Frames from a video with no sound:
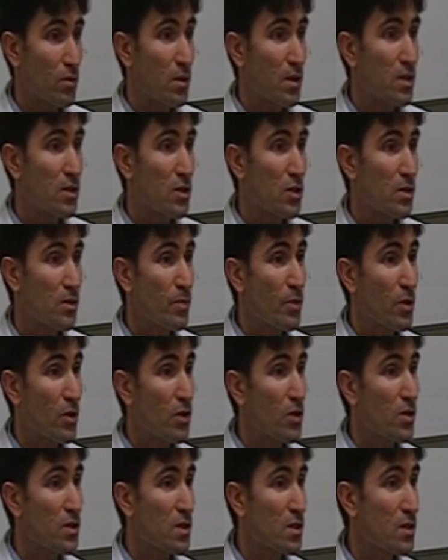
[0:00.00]
it's just
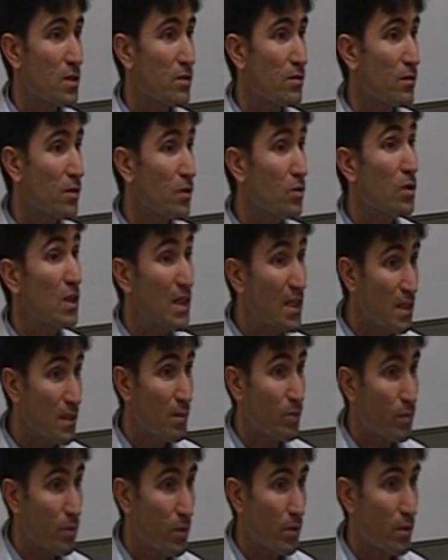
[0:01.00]
because it's very deep.